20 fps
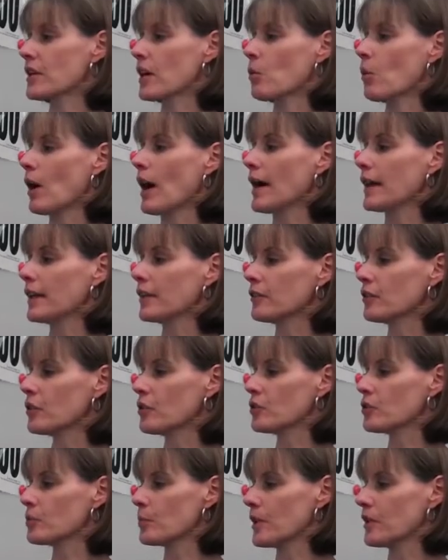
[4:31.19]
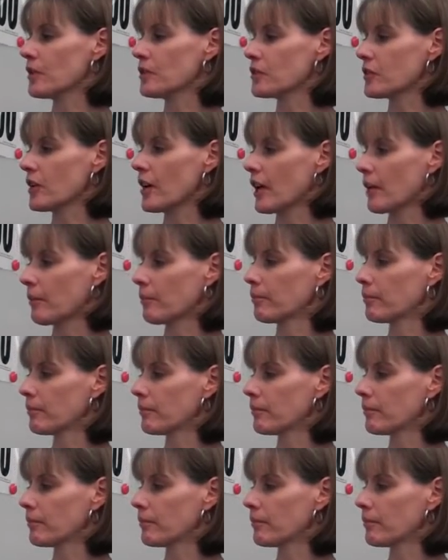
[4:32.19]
Now, why can those be the same?